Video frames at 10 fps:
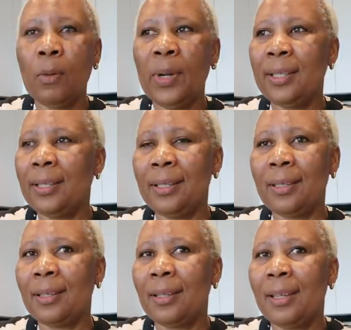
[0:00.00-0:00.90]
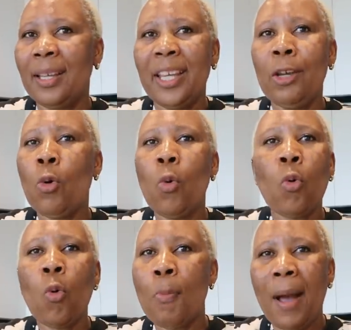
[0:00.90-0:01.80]
what's it,
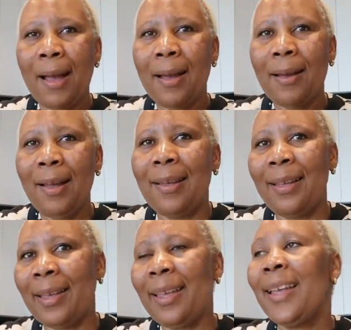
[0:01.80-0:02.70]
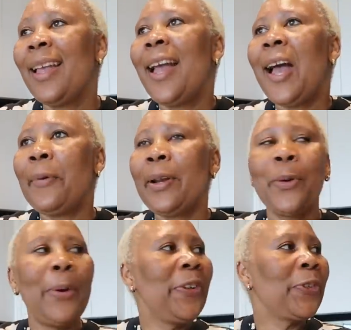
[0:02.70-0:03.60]
inkukuma. I'm gonna
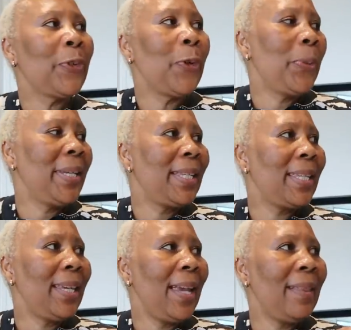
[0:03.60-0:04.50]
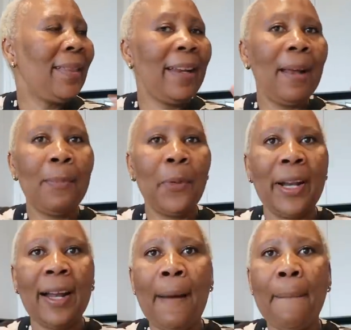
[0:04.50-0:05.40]
go and throw it, and then I'm
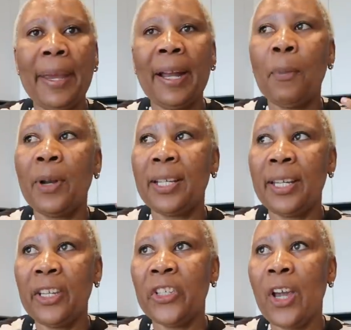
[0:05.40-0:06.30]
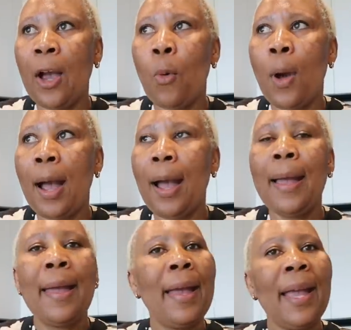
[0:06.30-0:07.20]
gonna come back. I'm gonna take a shower,
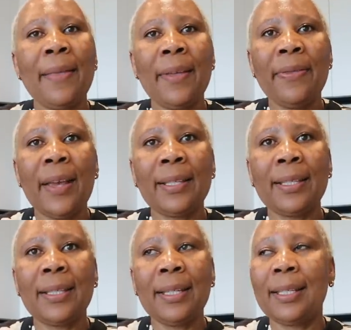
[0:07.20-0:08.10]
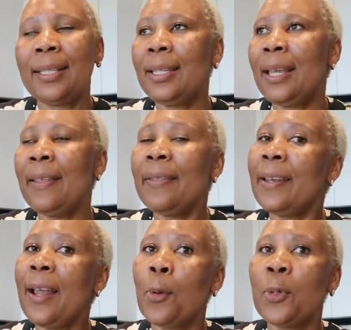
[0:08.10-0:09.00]
and then that's it. And
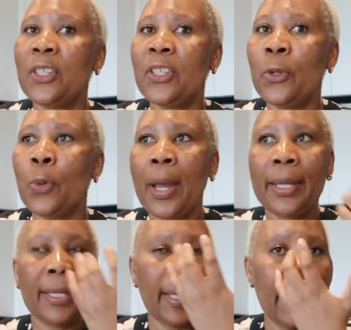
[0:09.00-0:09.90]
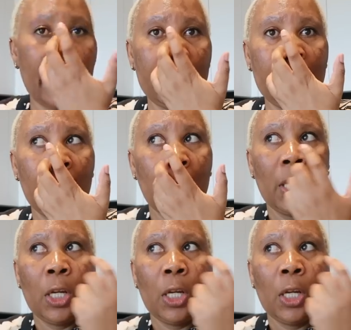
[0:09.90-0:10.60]
then I will see you again